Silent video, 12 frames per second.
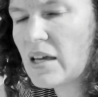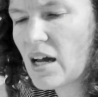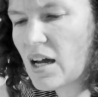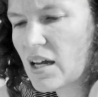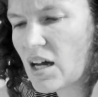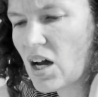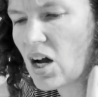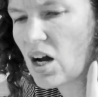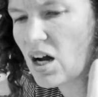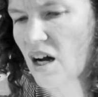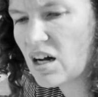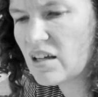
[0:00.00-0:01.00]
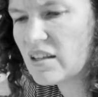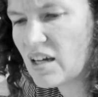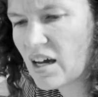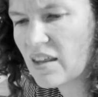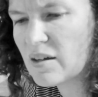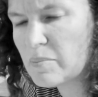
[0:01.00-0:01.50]
I cut all the
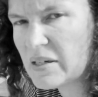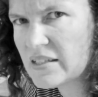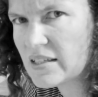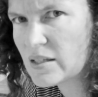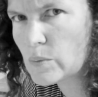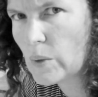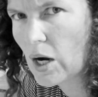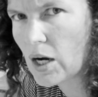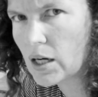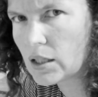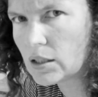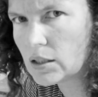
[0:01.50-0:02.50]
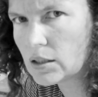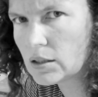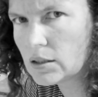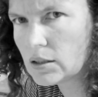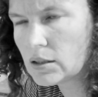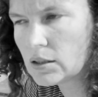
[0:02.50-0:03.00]
other pieces wrong,
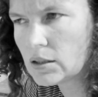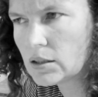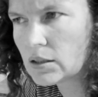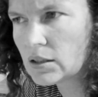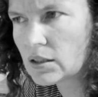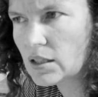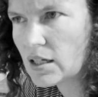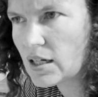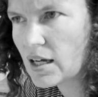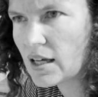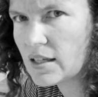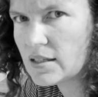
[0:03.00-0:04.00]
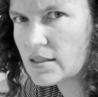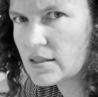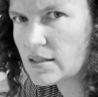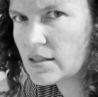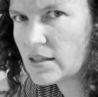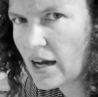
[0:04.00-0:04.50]
because
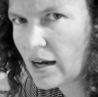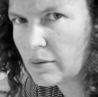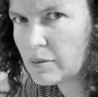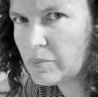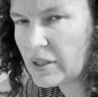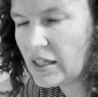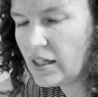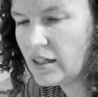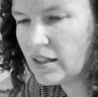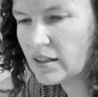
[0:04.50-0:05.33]
that would be,